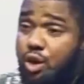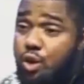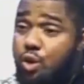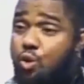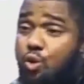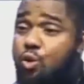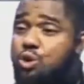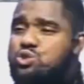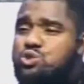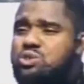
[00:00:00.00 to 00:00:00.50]

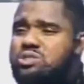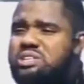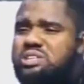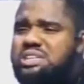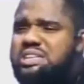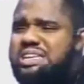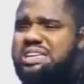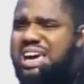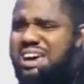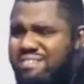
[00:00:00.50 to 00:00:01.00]
Go to the
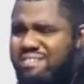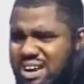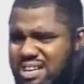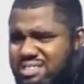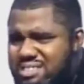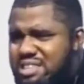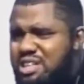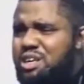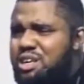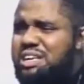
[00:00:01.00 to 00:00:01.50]

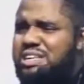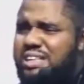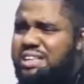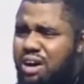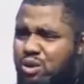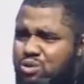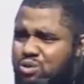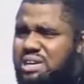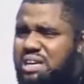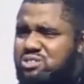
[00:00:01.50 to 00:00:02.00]
nearest
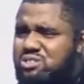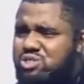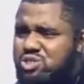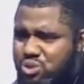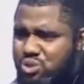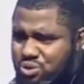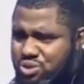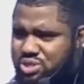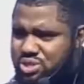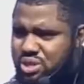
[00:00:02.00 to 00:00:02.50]
Idahosa's
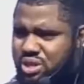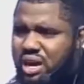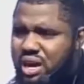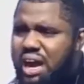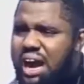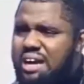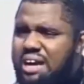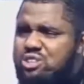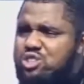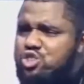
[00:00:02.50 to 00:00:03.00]
church
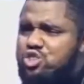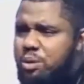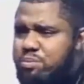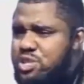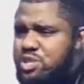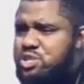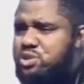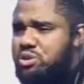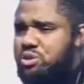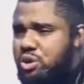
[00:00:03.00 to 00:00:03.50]
and drop
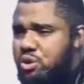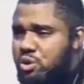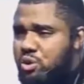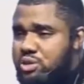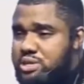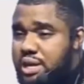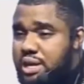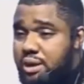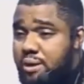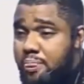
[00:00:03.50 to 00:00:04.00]
this on the
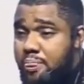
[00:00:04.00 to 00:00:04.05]
altar.